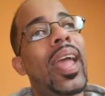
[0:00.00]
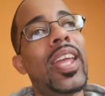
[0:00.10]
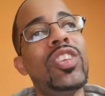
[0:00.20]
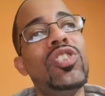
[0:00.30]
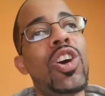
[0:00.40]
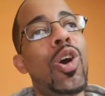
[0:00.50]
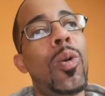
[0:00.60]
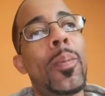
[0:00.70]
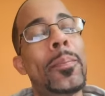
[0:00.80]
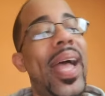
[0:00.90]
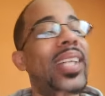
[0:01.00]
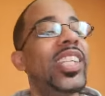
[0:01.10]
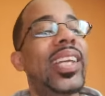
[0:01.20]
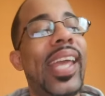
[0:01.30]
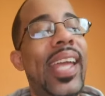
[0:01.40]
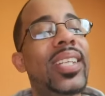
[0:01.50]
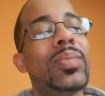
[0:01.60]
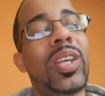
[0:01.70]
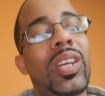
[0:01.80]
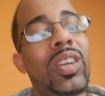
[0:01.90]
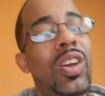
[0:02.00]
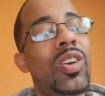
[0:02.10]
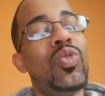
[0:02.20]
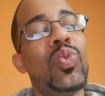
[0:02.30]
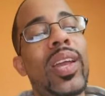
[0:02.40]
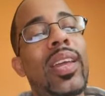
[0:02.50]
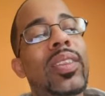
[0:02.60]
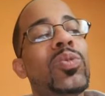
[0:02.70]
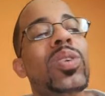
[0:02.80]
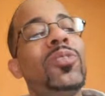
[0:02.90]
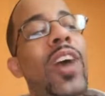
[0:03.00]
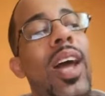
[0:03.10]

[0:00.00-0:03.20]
and you know match engagement with with